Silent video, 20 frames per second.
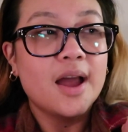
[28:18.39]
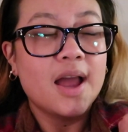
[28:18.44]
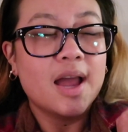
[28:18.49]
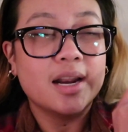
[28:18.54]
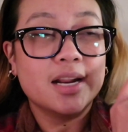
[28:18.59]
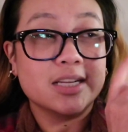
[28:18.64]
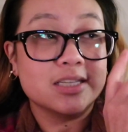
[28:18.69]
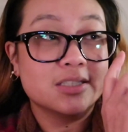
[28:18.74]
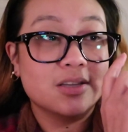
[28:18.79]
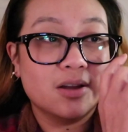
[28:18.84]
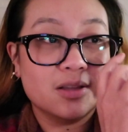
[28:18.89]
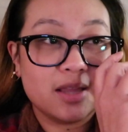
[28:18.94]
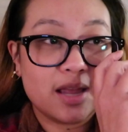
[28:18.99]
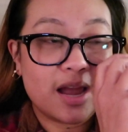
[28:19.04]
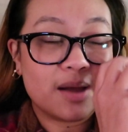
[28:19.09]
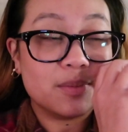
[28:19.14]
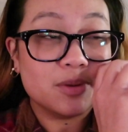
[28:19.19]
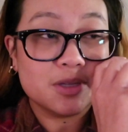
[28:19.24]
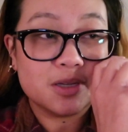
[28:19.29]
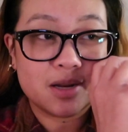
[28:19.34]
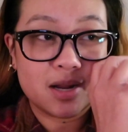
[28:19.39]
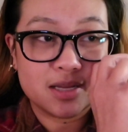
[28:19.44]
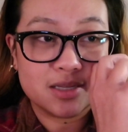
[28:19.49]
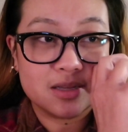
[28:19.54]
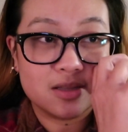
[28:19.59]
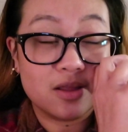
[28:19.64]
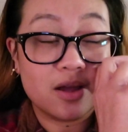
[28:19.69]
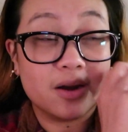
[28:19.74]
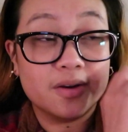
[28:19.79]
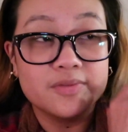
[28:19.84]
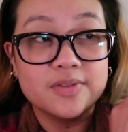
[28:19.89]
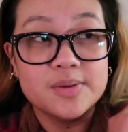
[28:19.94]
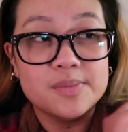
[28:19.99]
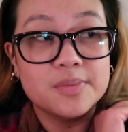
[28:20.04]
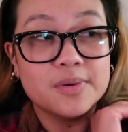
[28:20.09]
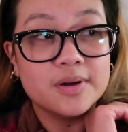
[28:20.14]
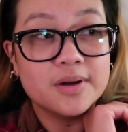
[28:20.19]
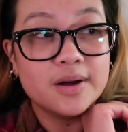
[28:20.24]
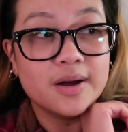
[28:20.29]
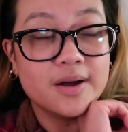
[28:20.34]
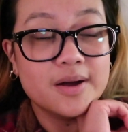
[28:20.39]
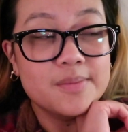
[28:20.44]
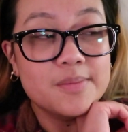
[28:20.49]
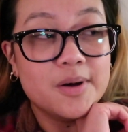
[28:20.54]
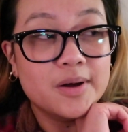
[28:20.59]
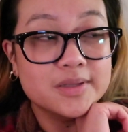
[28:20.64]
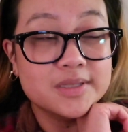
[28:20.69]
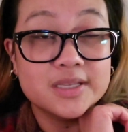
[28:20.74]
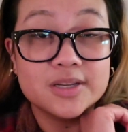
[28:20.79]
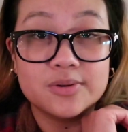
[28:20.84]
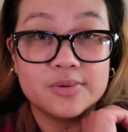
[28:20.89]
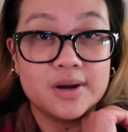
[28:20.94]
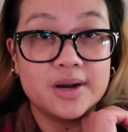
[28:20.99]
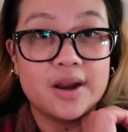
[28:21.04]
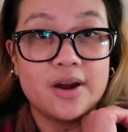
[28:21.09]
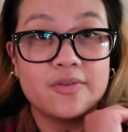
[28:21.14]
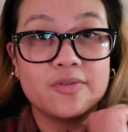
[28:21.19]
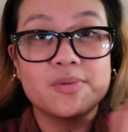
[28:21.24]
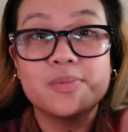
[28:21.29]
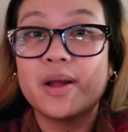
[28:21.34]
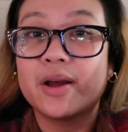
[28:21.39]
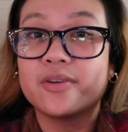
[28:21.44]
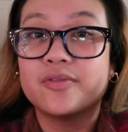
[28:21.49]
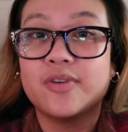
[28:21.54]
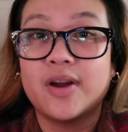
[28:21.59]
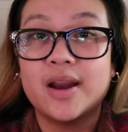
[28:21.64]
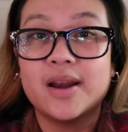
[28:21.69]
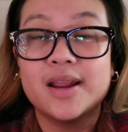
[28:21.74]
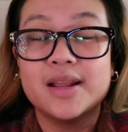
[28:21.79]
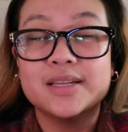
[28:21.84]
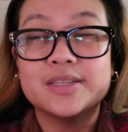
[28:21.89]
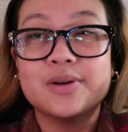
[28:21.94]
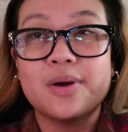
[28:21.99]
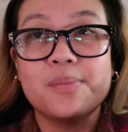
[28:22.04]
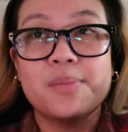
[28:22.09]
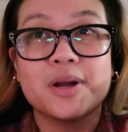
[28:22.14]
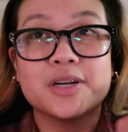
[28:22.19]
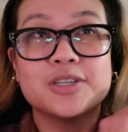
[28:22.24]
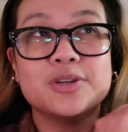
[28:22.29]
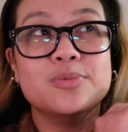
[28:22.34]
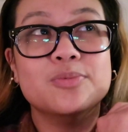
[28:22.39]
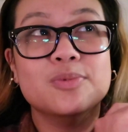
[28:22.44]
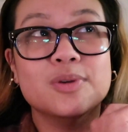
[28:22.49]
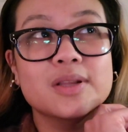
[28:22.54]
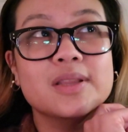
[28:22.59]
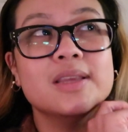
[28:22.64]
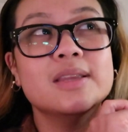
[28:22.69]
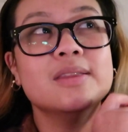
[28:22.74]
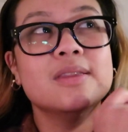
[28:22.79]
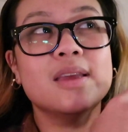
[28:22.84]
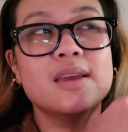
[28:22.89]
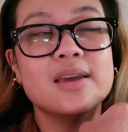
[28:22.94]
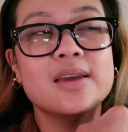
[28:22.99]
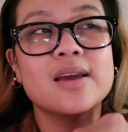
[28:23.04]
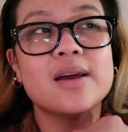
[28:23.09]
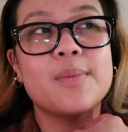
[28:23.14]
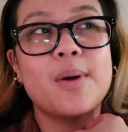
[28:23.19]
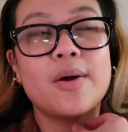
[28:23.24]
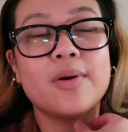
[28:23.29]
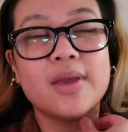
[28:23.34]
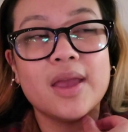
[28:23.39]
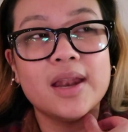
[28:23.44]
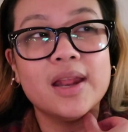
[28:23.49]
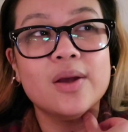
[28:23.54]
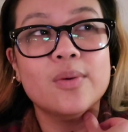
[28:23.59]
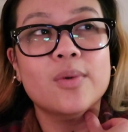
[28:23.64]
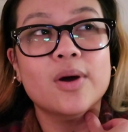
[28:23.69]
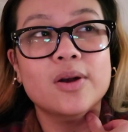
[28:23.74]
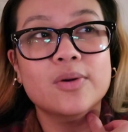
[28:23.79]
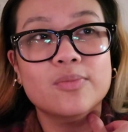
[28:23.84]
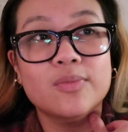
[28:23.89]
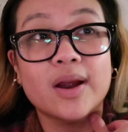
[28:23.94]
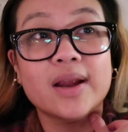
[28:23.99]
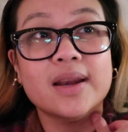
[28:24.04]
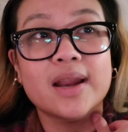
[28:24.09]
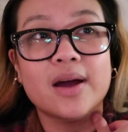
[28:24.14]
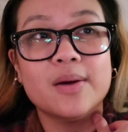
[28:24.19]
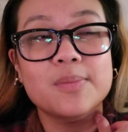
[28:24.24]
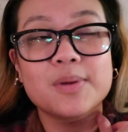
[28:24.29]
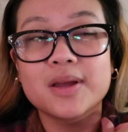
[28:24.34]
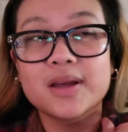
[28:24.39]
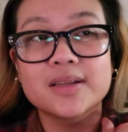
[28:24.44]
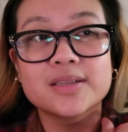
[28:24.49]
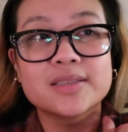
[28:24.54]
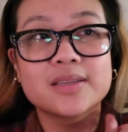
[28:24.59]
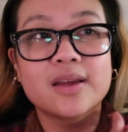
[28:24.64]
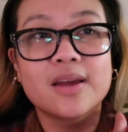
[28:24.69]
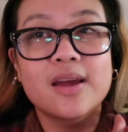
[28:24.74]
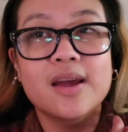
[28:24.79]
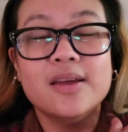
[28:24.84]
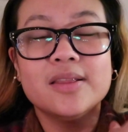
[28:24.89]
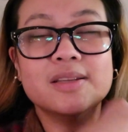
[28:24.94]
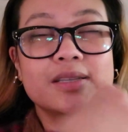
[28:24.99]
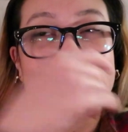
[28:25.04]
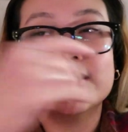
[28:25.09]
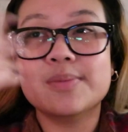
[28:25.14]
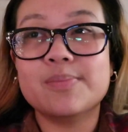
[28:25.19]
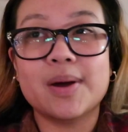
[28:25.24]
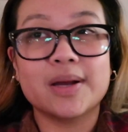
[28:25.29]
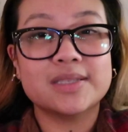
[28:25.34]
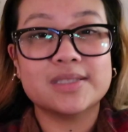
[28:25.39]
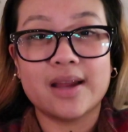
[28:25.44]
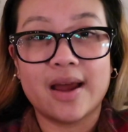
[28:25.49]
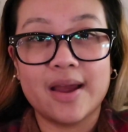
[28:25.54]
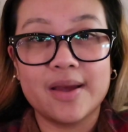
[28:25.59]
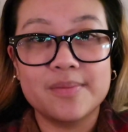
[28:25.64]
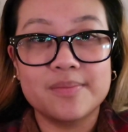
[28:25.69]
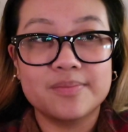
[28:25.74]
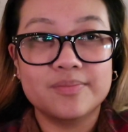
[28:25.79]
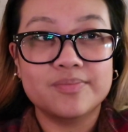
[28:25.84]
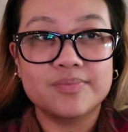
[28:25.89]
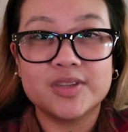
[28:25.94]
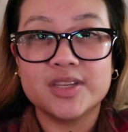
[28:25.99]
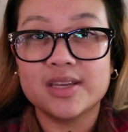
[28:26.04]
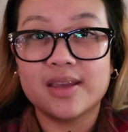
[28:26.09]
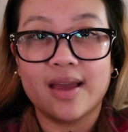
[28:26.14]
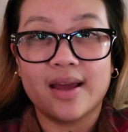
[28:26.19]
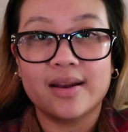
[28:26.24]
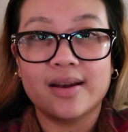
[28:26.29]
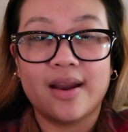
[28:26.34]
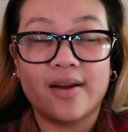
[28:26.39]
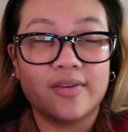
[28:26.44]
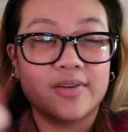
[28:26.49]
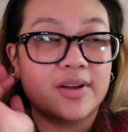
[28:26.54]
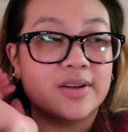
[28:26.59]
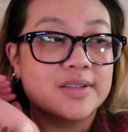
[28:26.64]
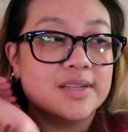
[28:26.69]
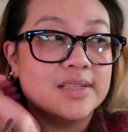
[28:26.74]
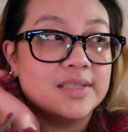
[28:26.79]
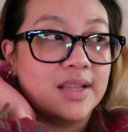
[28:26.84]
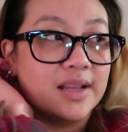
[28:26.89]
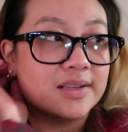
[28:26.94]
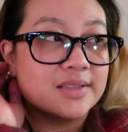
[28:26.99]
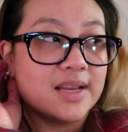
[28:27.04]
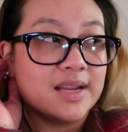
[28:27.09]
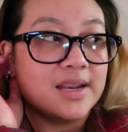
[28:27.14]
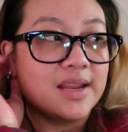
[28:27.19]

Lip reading: And I saw that Amazon has a lot of them on sale right now for Black Friday, so I'm actually really thinking about getting one right now because this is the best time to get all these things I